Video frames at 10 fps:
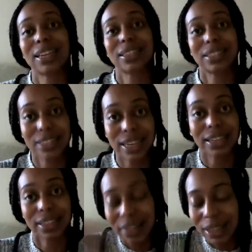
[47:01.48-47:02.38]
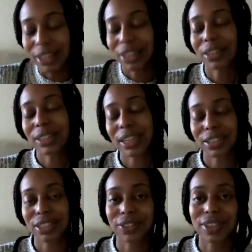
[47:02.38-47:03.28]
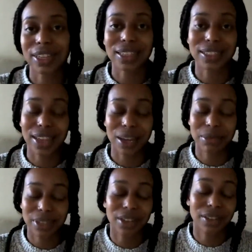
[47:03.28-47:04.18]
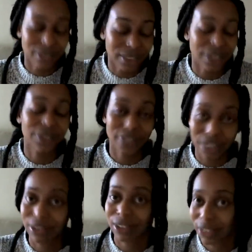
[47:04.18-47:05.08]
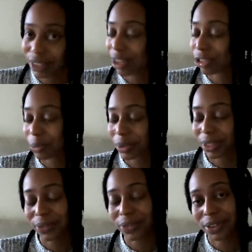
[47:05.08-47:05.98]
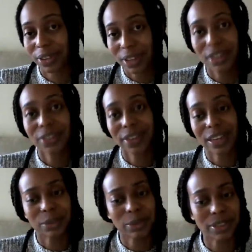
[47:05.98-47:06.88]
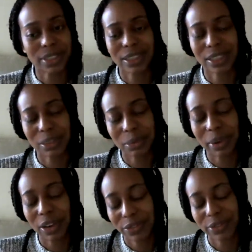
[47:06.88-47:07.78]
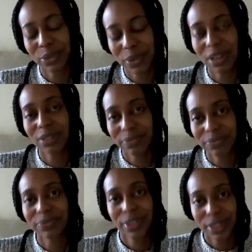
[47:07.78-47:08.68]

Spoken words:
again to take us up the next step. So definitely, Rozy, 100% for the ladies' sensation is powerful as well.